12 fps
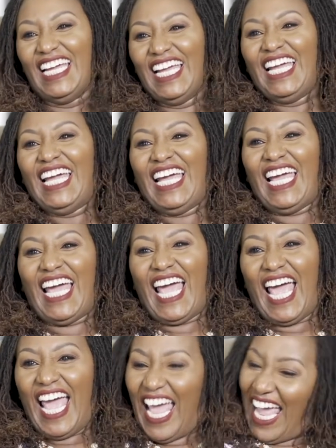I'm like,
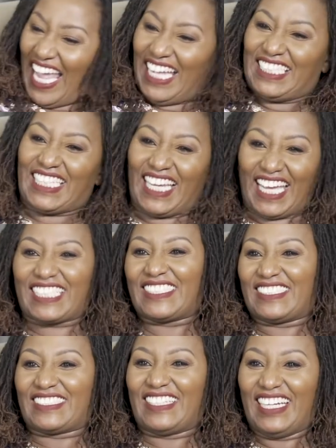you are intellectual.
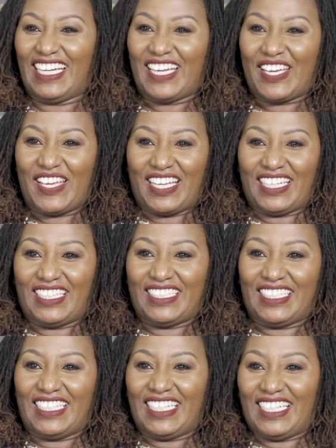intellectually
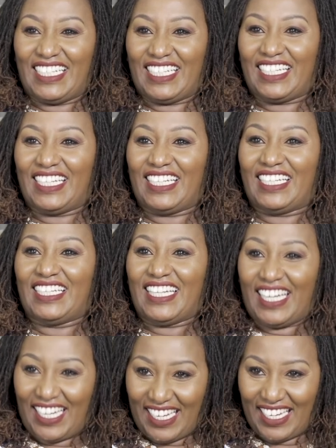intentional, calculated
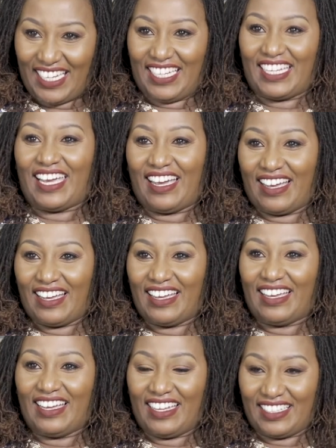on your grind. It's yeah. not
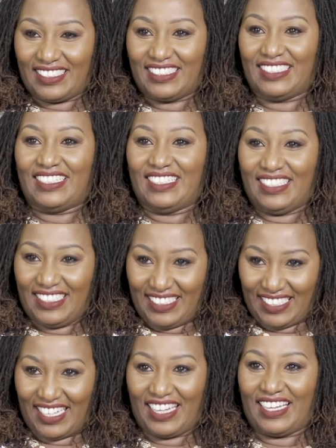just a
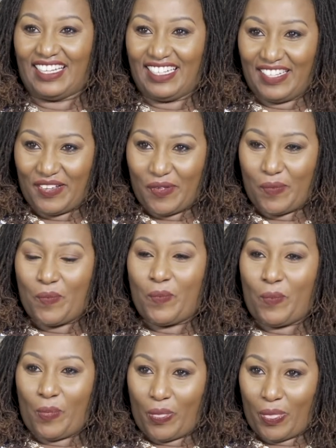grind. Yeah. When you're talking
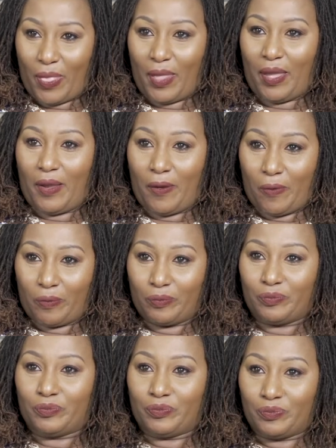about the hair, I'd not seen
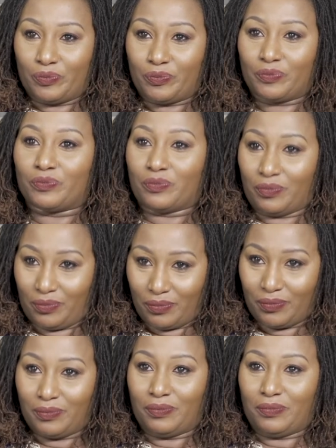from that perspective. Mm -hmm.
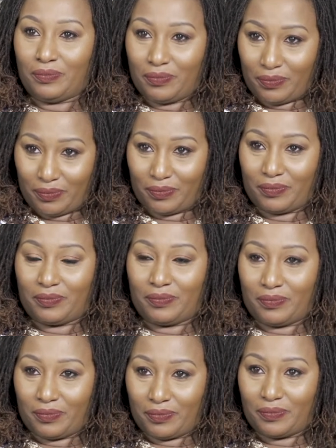Yeah, but now I love it. Okay,
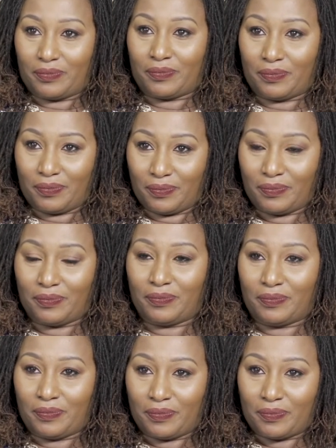so where, mm -hmm. where does it
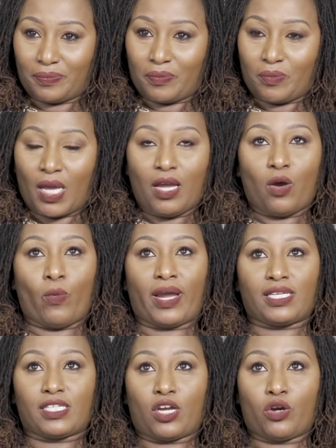go to next?
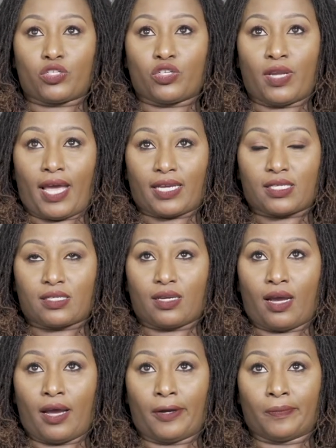Where does it go to next? Mm
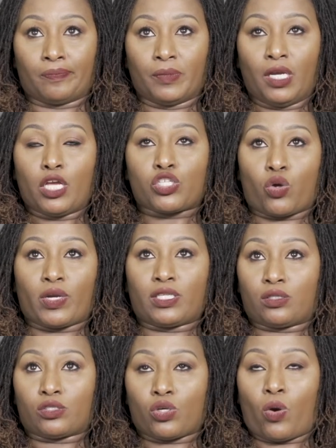-hmm. Um, so
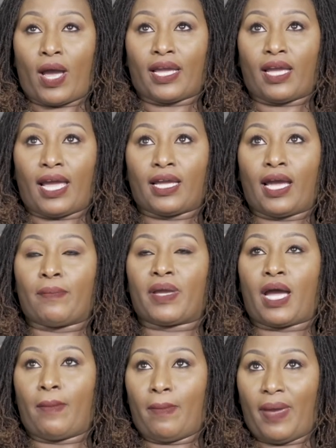it so I, I, I
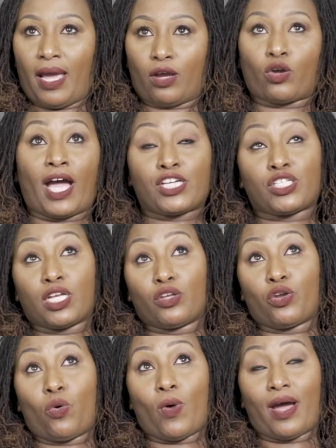become a man. Actually,
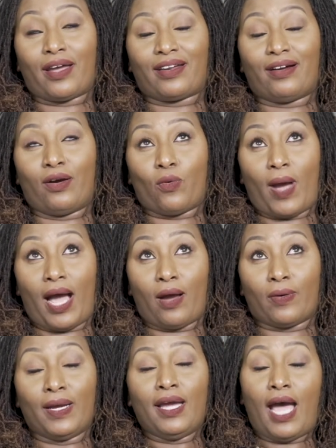you know what? Oh
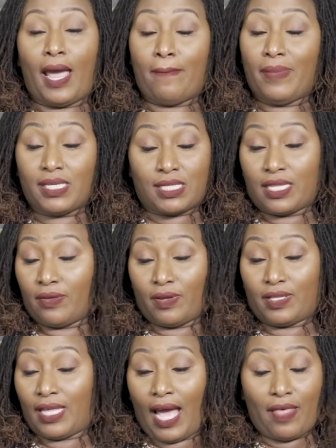wow, I missed
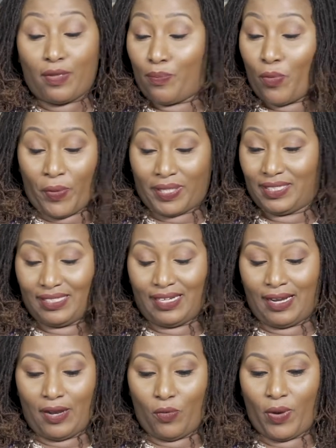the the other point
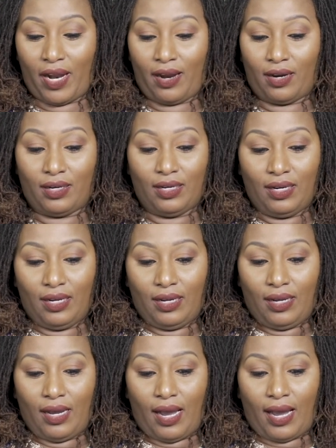uh, where
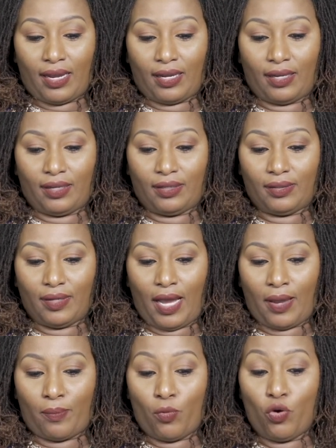I
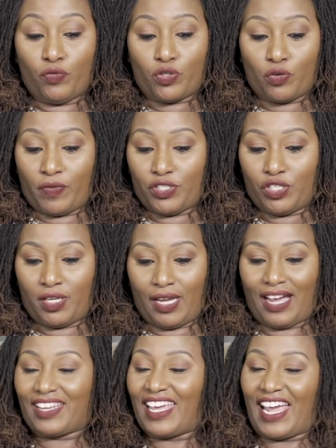I moved to
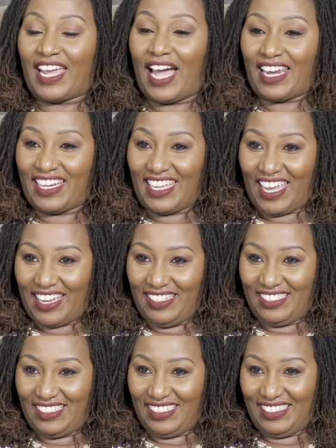Virginia. Okay, I got
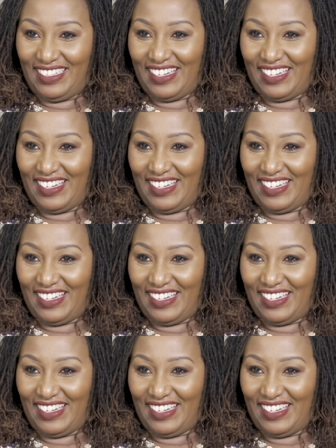engaged.